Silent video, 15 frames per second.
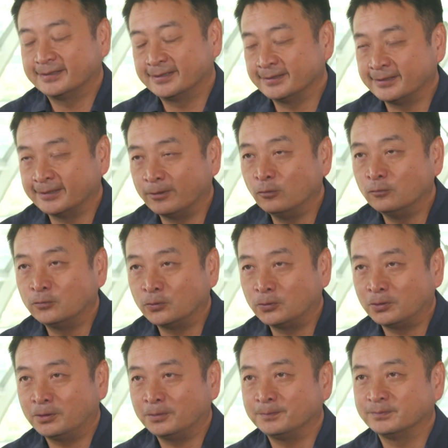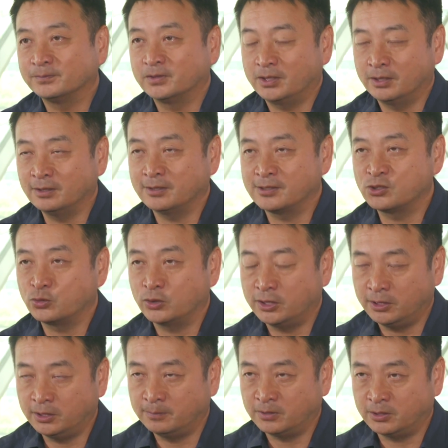the overall industry
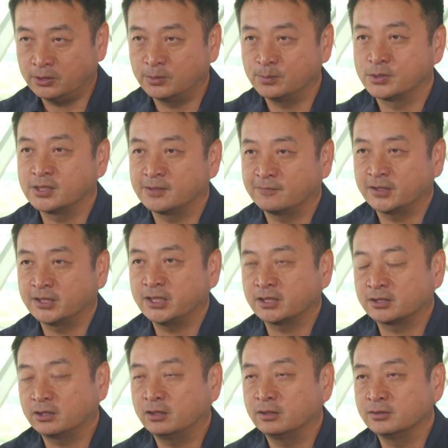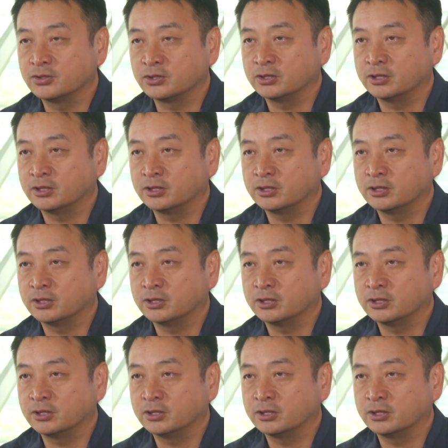in terms of the technology